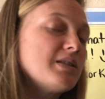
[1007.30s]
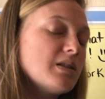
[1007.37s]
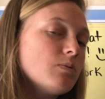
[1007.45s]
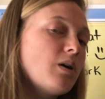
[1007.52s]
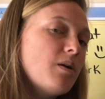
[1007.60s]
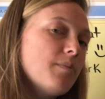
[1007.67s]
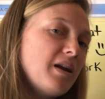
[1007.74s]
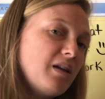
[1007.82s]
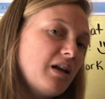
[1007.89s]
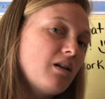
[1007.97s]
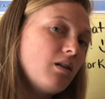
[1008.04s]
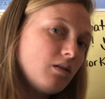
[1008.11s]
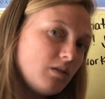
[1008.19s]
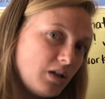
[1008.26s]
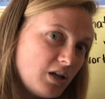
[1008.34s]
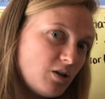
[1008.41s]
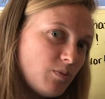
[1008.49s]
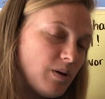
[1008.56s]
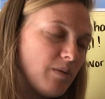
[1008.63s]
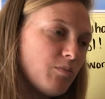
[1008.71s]
is where it might get a
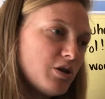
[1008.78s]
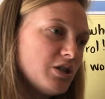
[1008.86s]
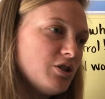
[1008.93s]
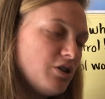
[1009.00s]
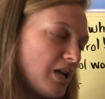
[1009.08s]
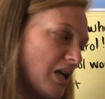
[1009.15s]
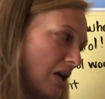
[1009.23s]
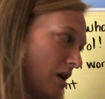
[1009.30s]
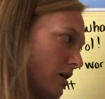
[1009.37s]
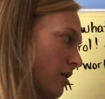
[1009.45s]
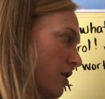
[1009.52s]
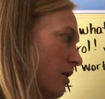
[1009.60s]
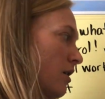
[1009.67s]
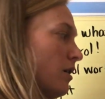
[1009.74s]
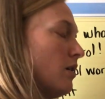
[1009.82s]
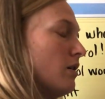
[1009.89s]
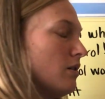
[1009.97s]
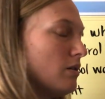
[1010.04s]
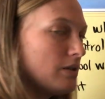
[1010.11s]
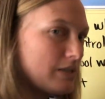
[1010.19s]
little bit more tricky.
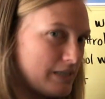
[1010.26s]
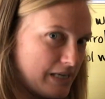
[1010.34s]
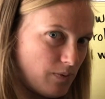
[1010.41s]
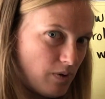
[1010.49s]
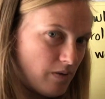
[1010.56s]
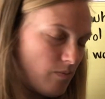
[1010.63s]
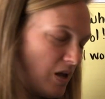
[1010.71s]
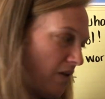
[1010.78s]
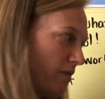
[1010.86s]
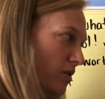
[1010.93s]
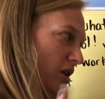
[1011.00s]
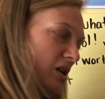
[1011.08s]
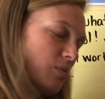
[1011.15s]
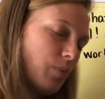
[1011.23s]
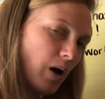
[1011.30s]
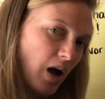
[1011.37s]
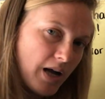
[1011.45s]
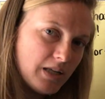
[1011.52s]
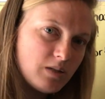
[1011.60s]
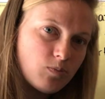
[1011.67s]
Stick with me. If you need to
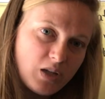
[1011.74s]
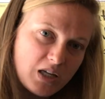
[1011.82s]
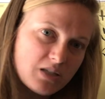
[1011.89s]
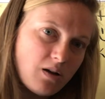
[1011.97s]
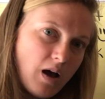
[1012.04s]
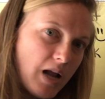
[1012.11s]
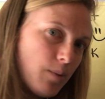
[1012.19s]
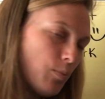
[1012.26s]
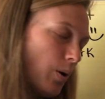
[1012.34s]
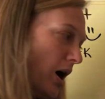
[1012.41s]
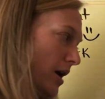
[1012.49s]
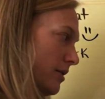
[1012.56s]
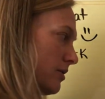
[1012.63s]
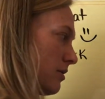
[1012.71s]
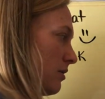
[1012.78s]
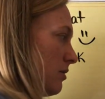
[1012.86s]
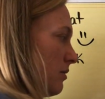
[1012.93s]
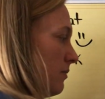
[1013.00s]
pause, please go ahead and pause.